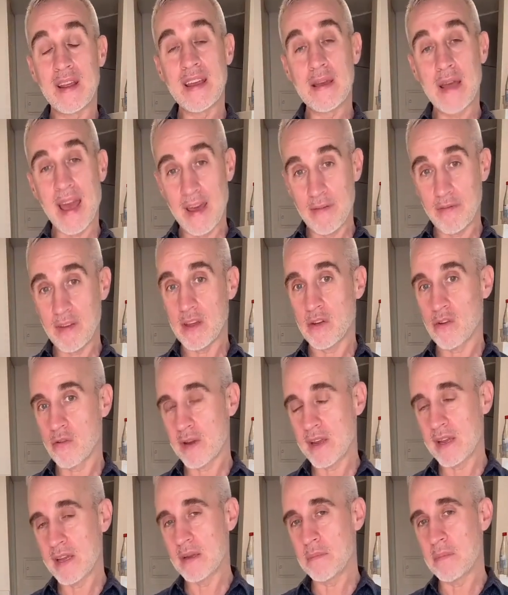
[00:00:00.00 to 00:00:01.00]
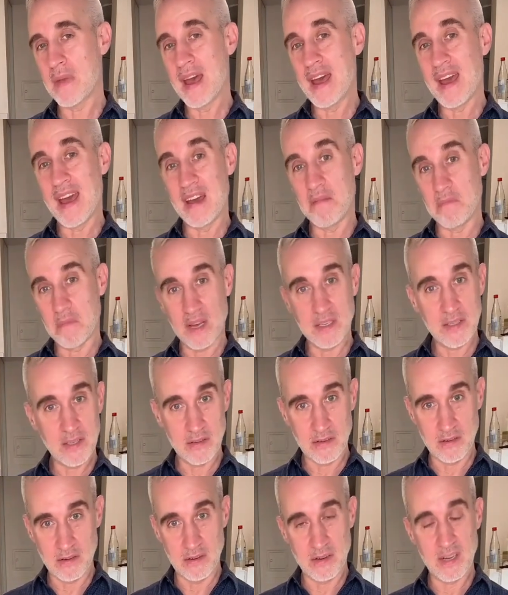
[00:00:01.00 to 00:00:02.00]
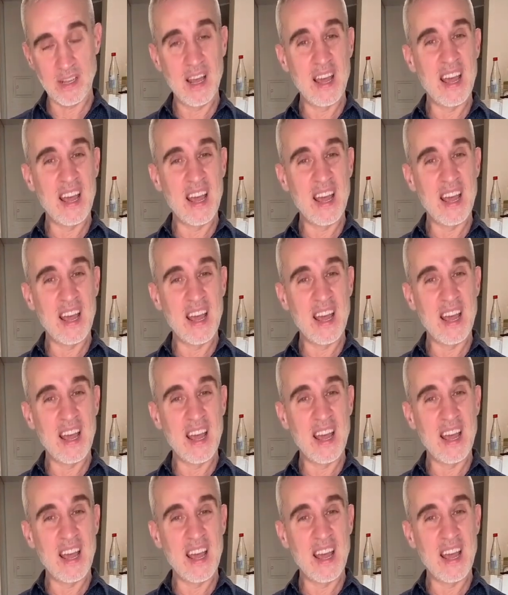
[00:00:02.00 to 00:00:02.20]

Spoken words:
heavy cream and mustard.